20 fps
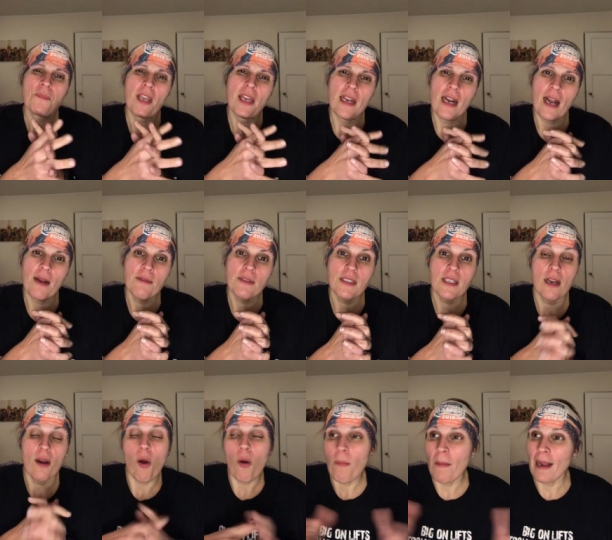And I was
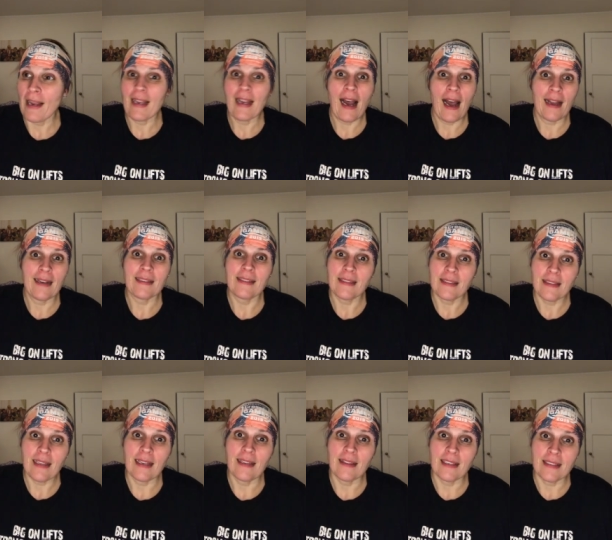like, oh my God, it's
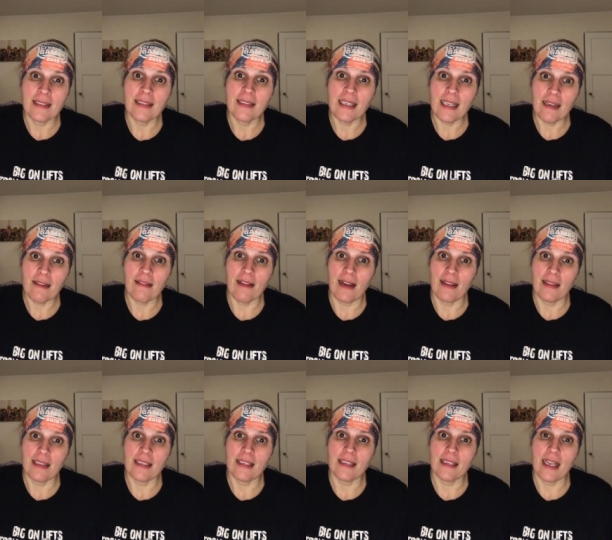like the seal on
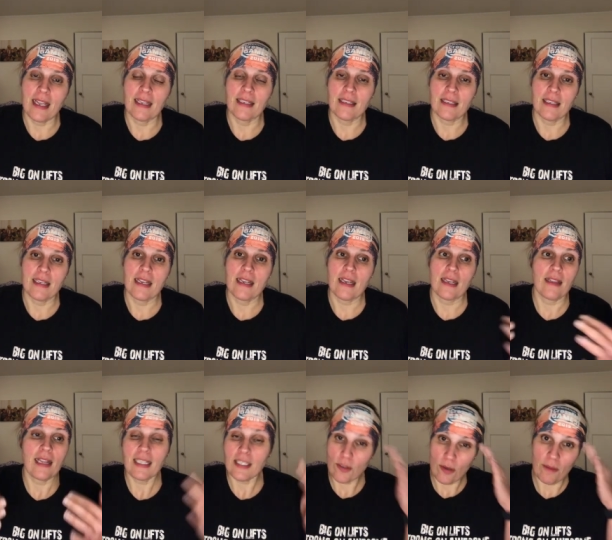this thing is leaking.
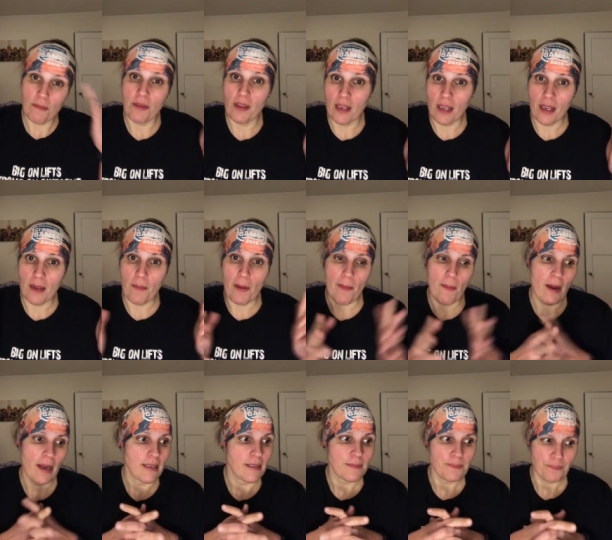That's what I'm thinking in my
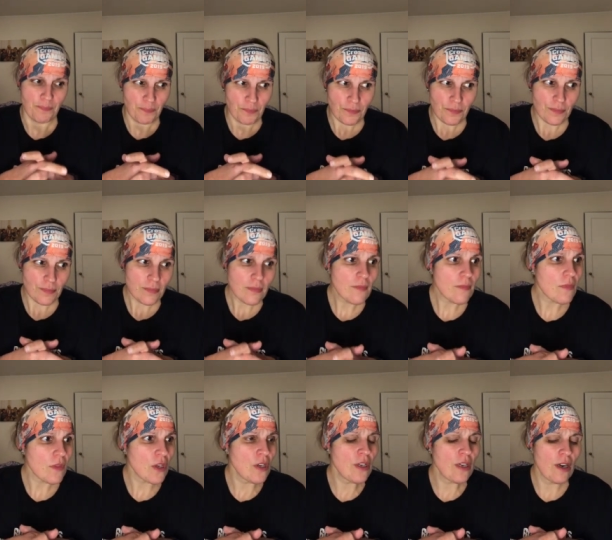mind.
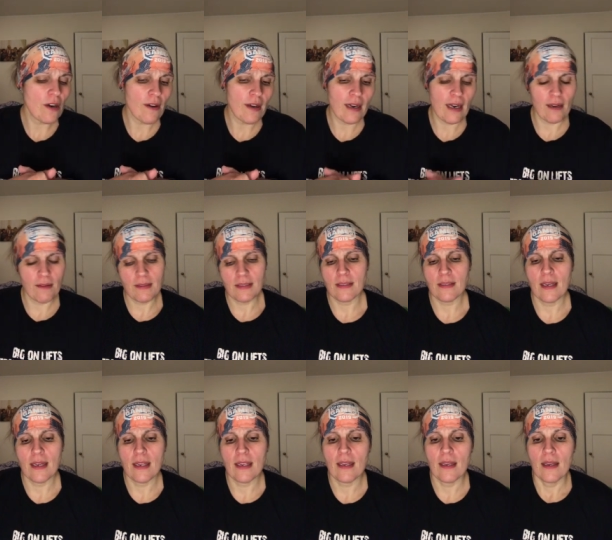You know, and I was
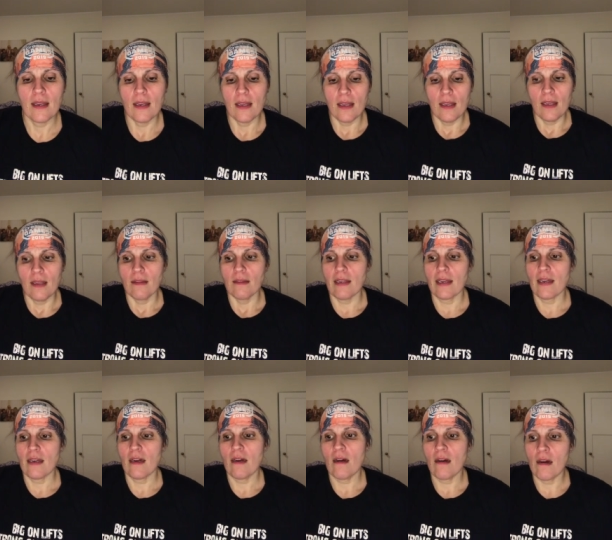like,
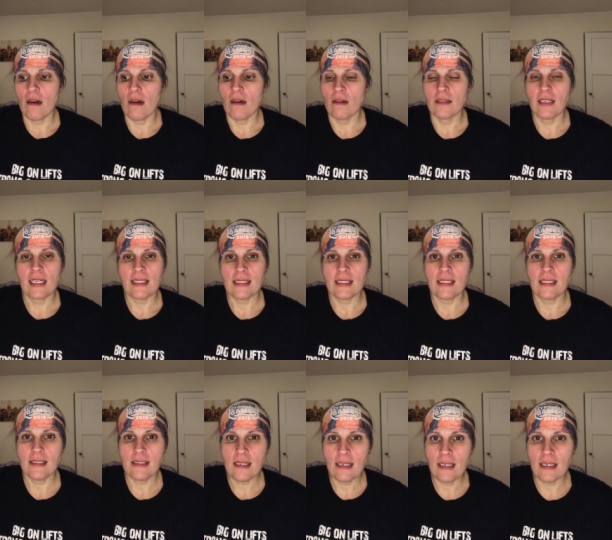like, oh, that
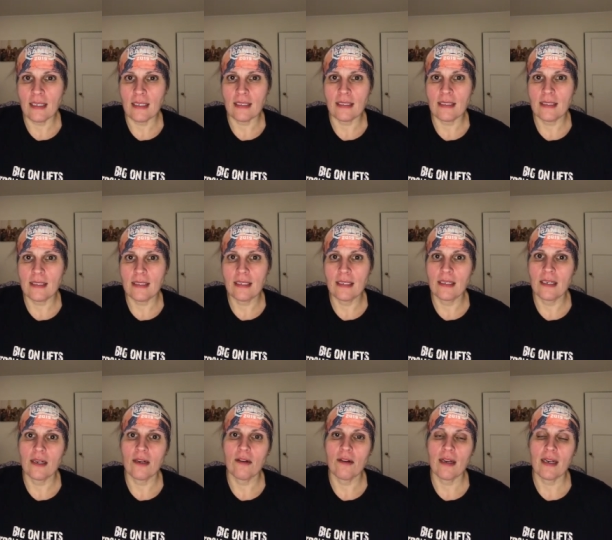sucks, you
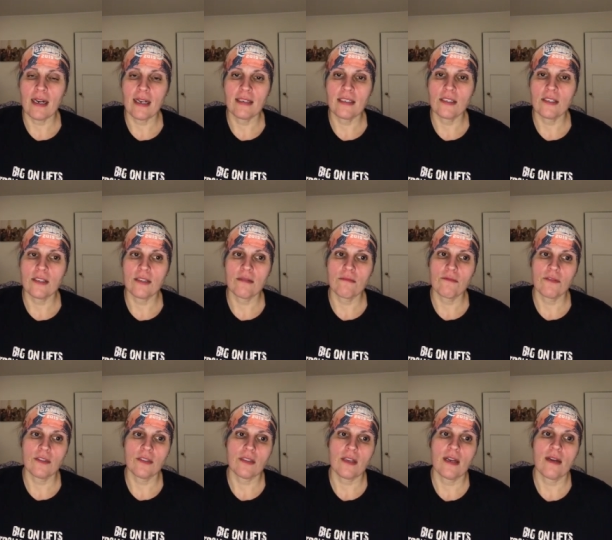know. And I just
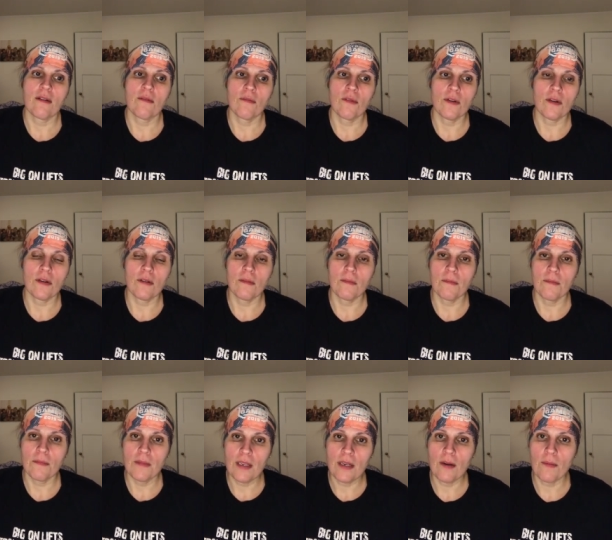was like, well,
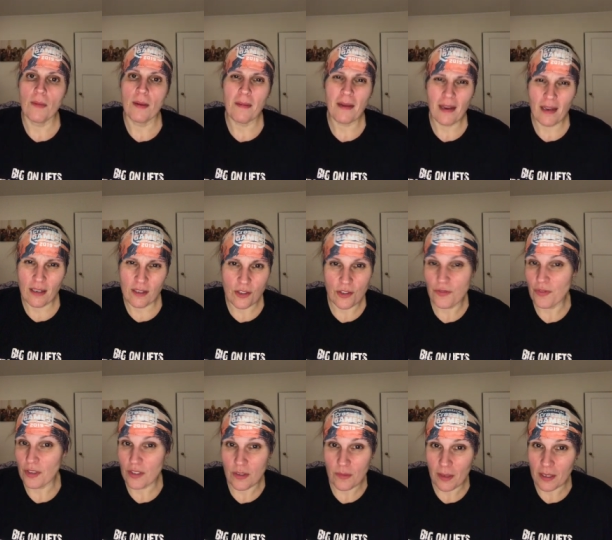you know, maybe I could just
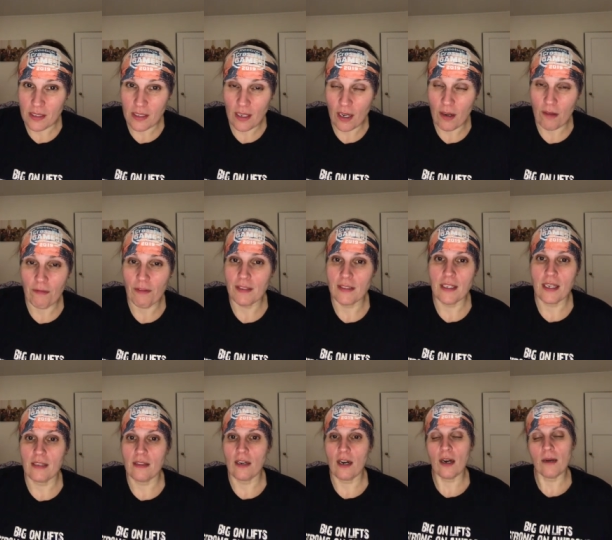fix it myself. Like
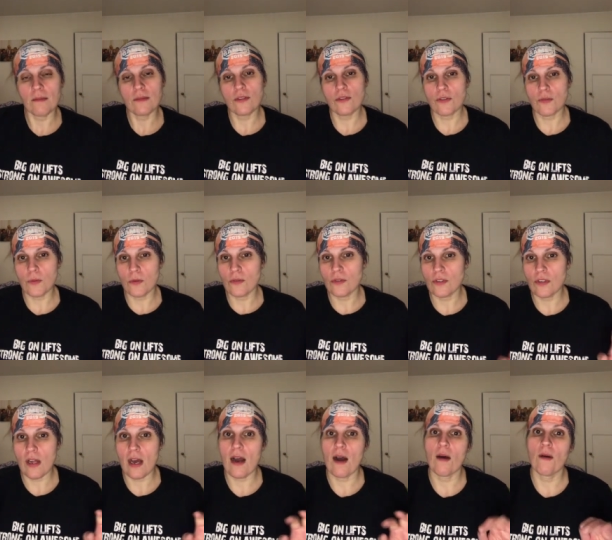take the garbage
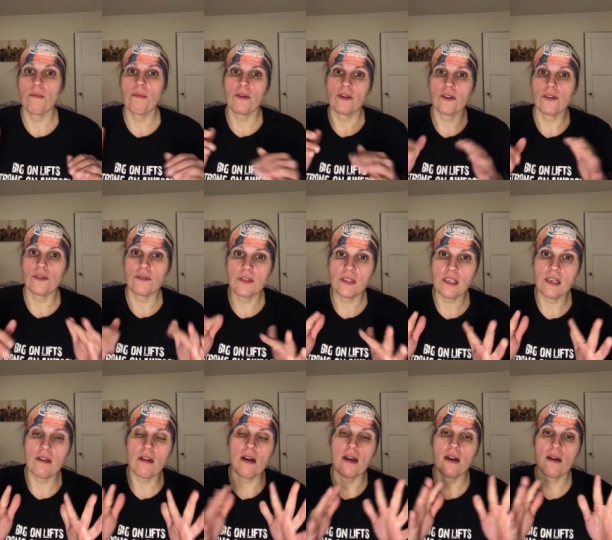disposal out, put a new
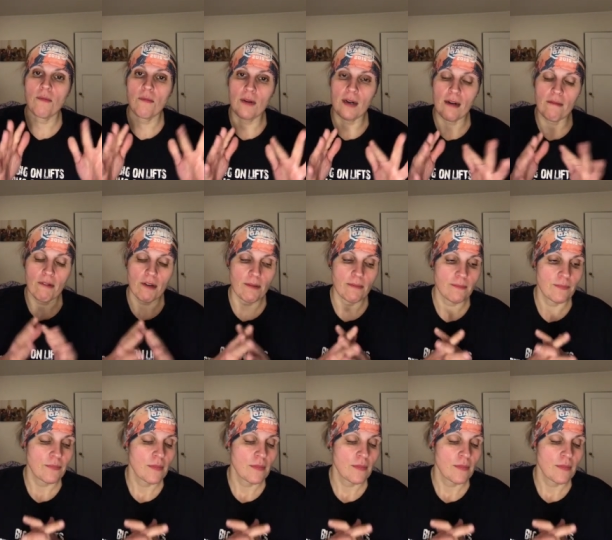seal on it, whatever.